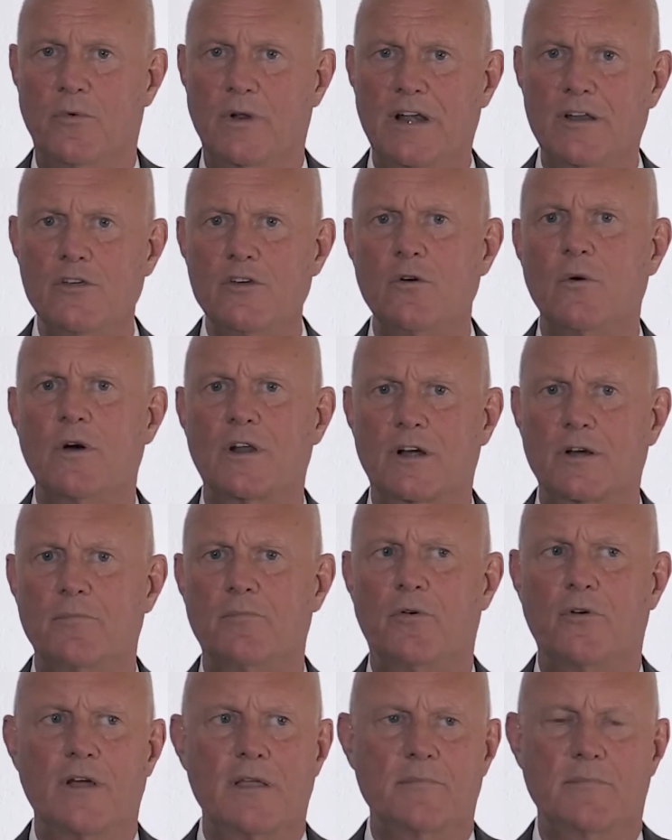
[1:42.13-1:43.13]
When you go on an
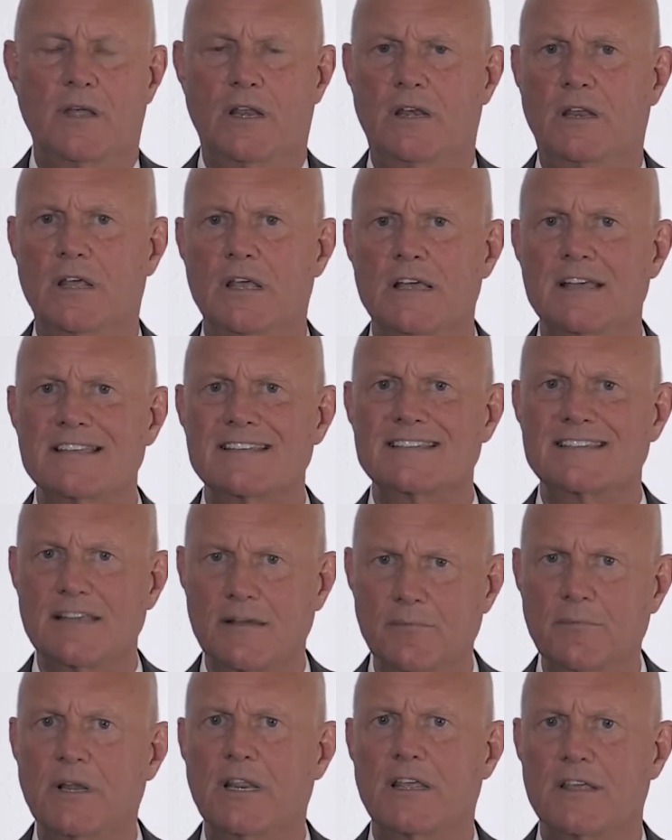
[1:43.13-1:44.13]
appointment,
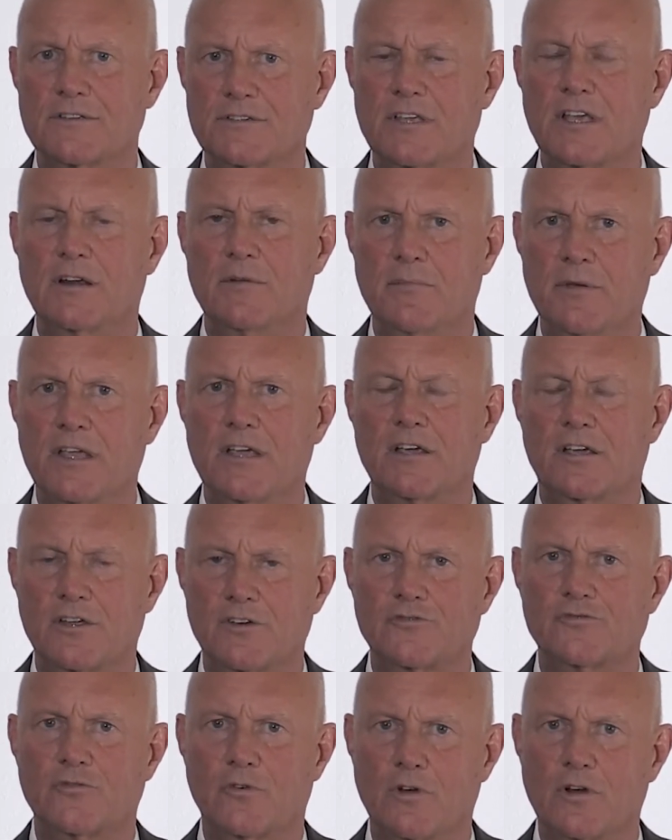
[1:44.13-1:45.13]
somebody is going to be in
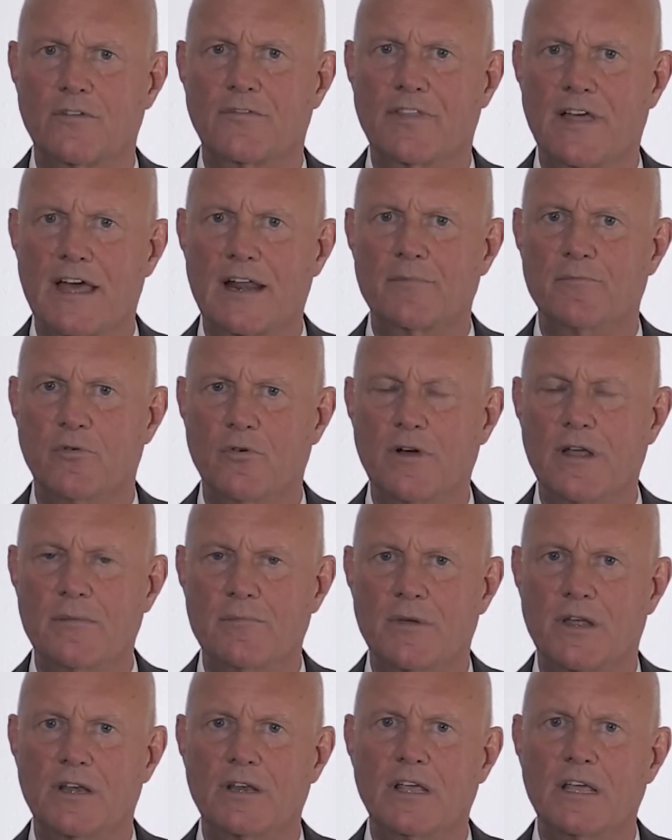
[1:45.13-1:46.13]
control of that
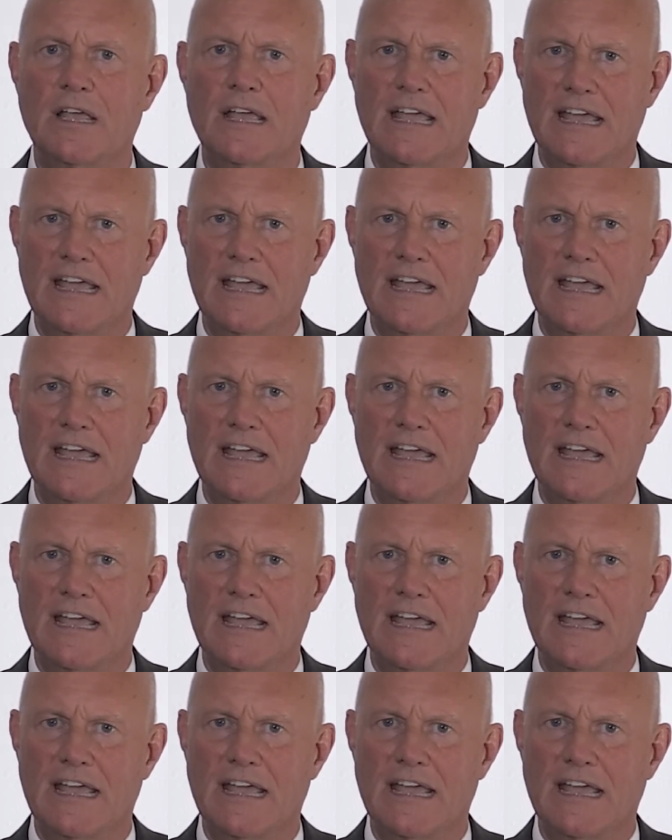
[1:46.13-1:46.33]
appointment.